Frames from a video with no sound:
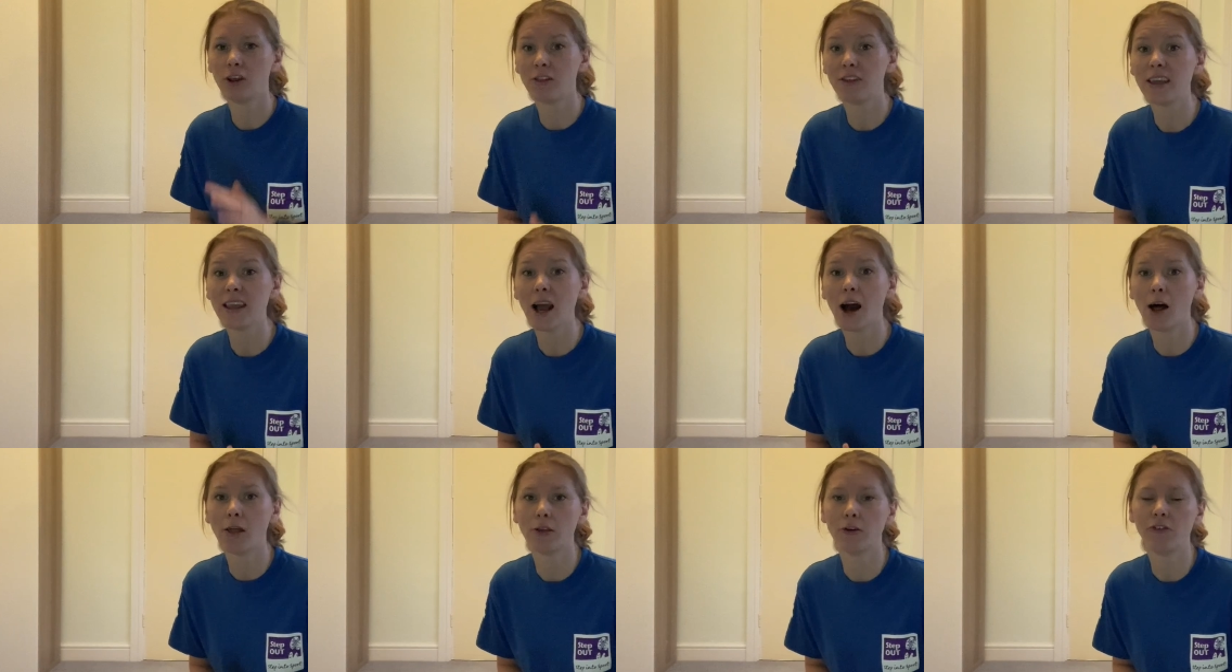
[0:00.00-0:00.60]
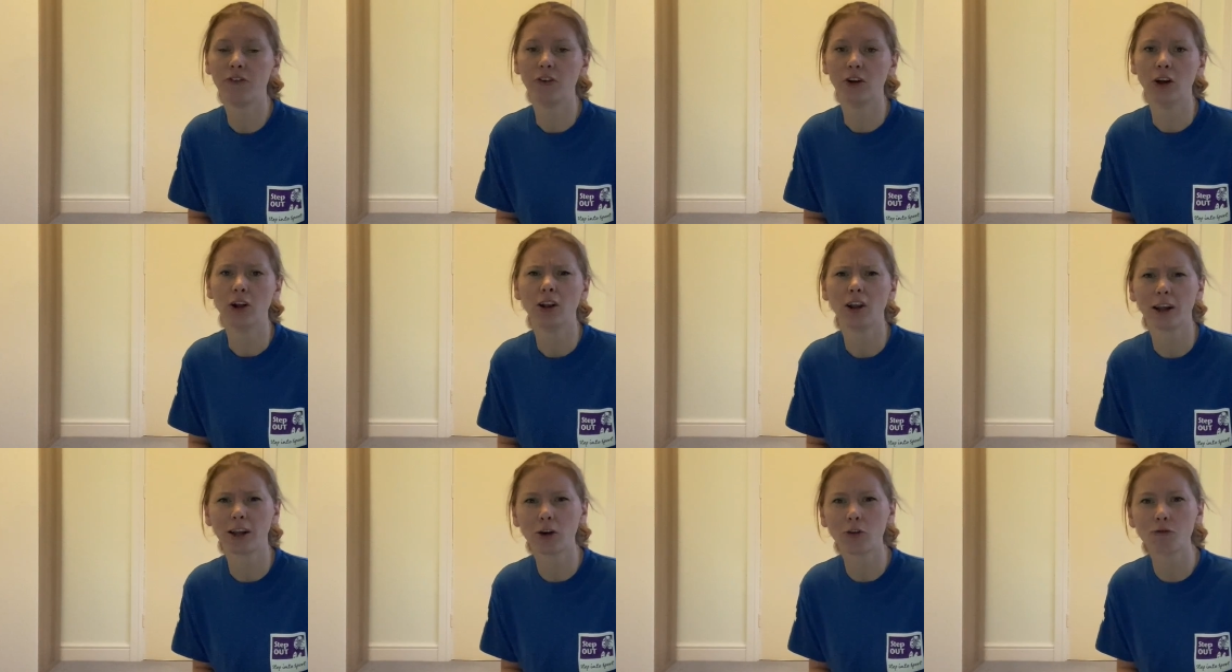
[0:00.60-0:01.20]
the other foot,
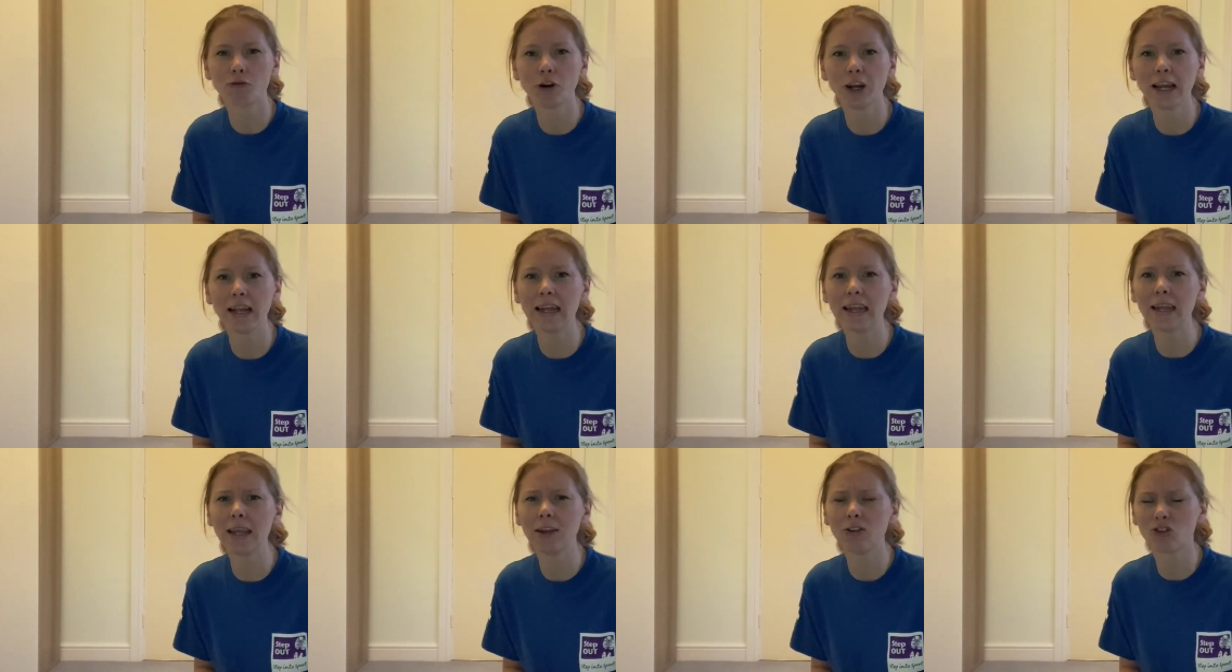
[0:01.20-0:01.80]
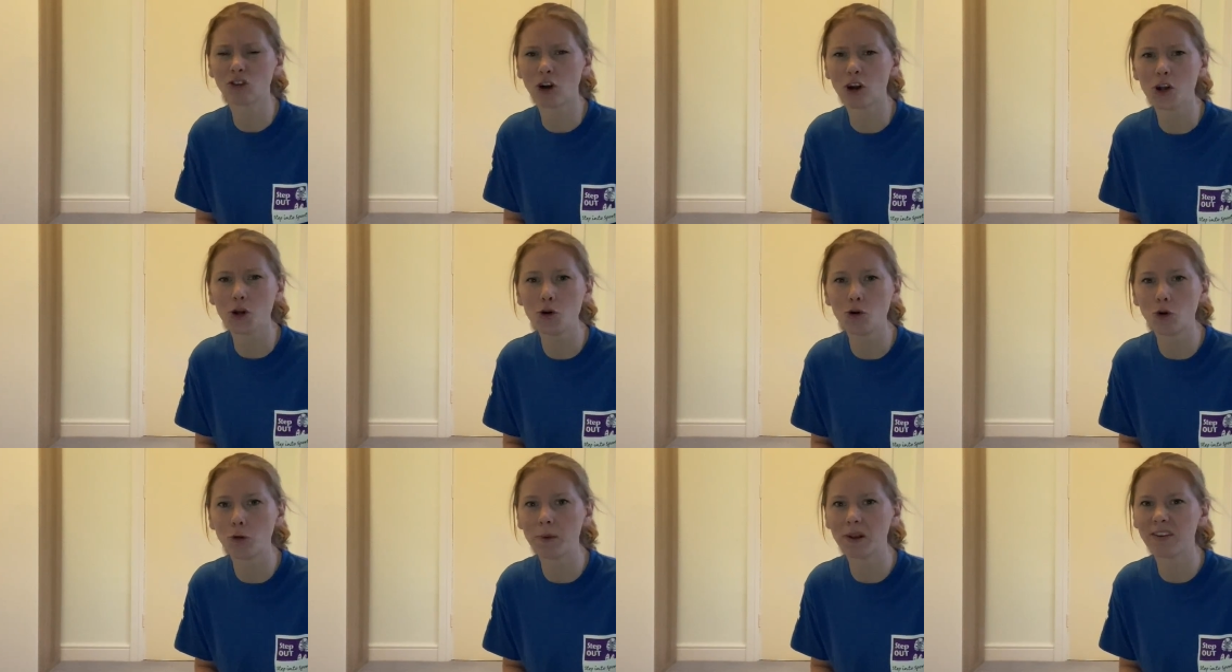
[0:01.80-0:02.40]
like a really
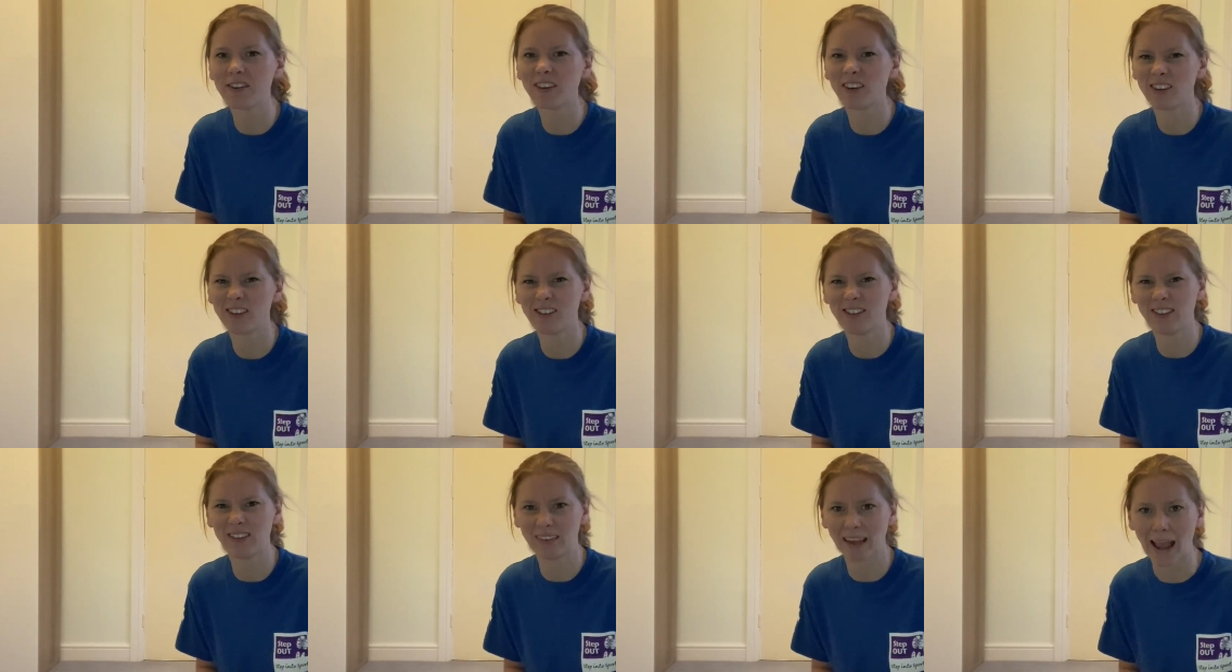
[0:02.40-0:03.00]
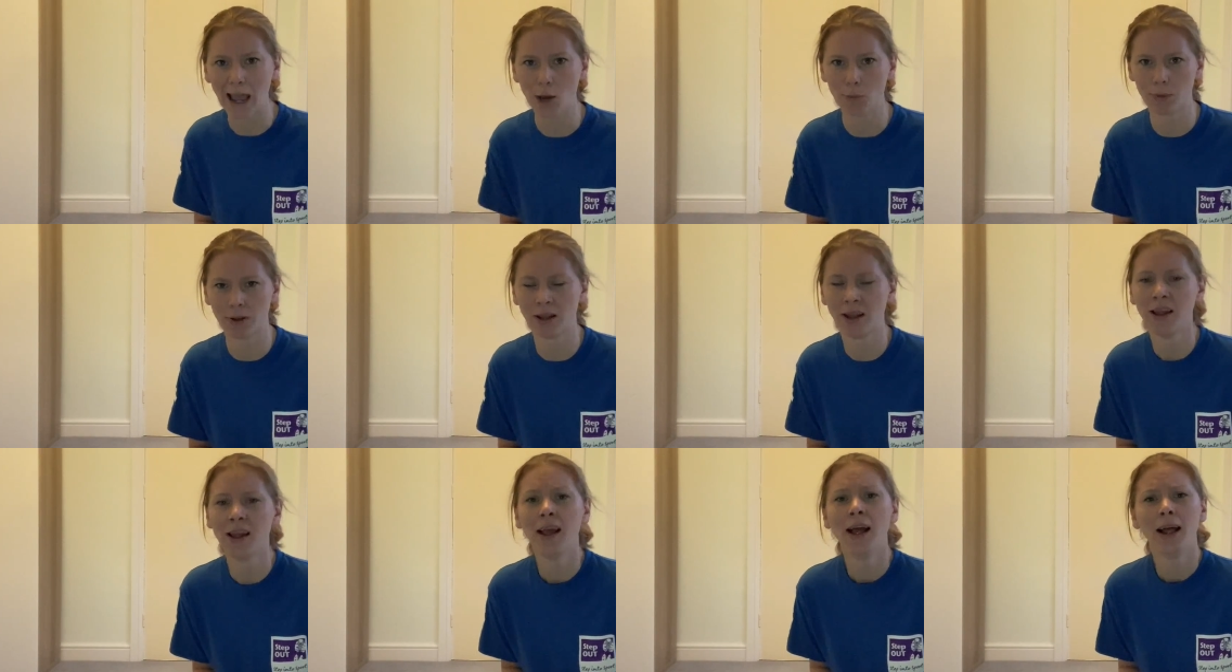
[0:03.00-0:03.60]
ginormous step.
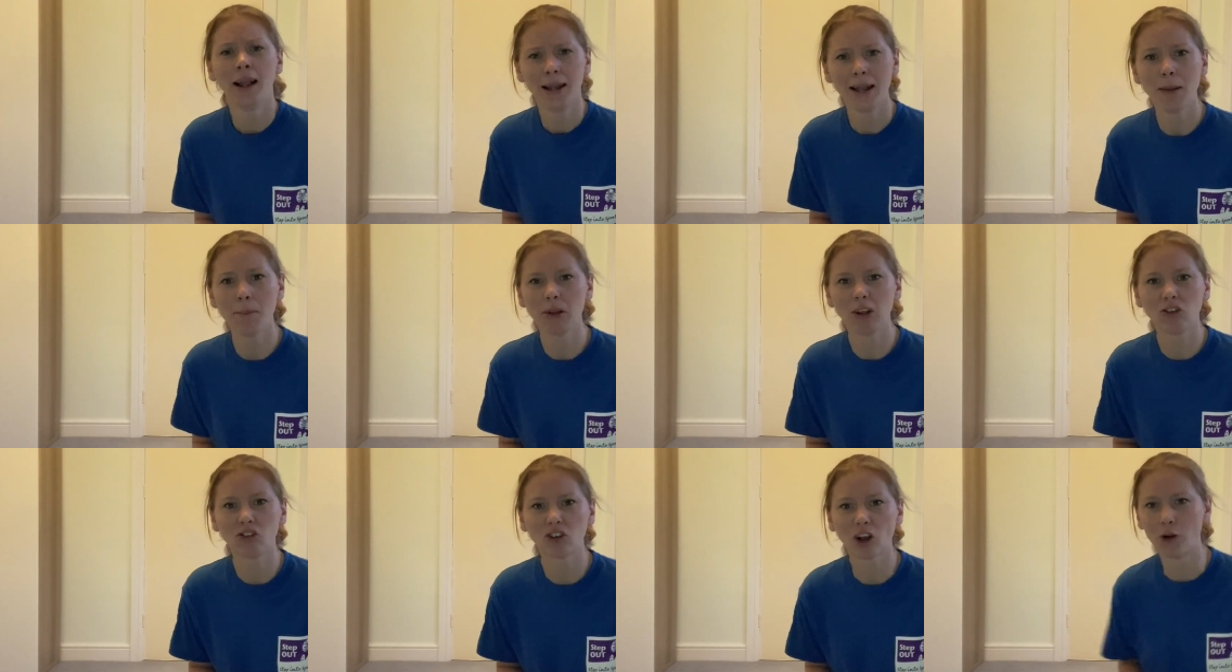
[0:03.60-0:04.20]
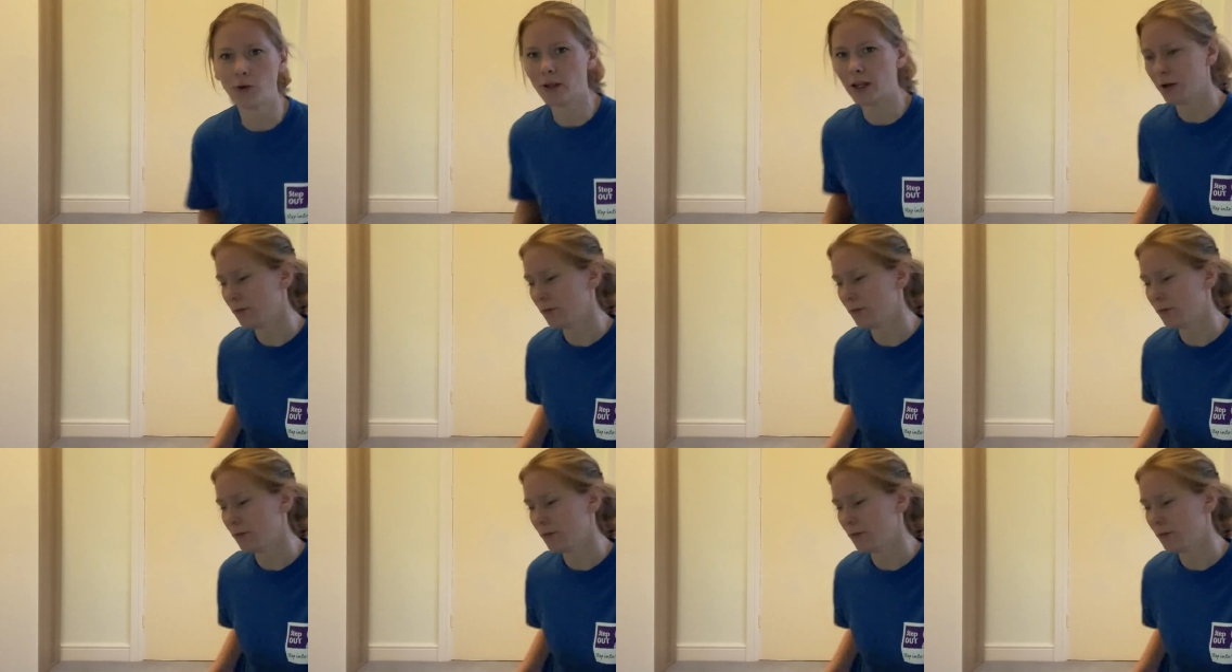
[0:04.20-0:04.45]
Let me show you.